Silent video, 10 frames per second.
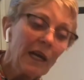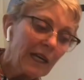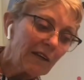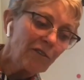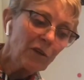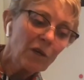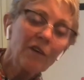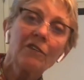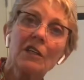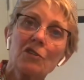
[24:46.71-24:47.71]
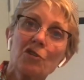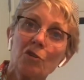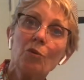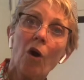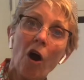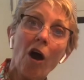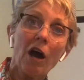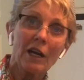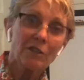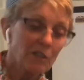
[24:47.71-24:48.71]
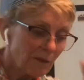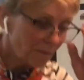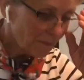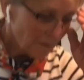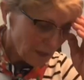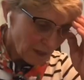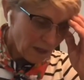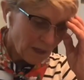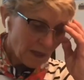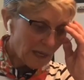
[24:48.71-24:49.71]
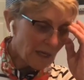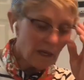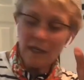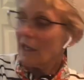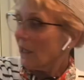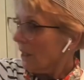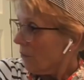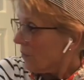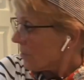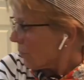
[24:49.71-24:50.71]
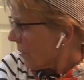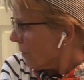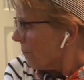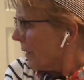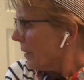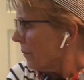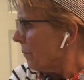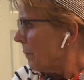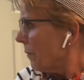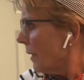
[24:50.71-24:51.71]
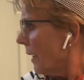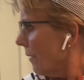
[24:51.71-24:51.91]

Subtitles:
If your oven is too hot, And I always recommend that people have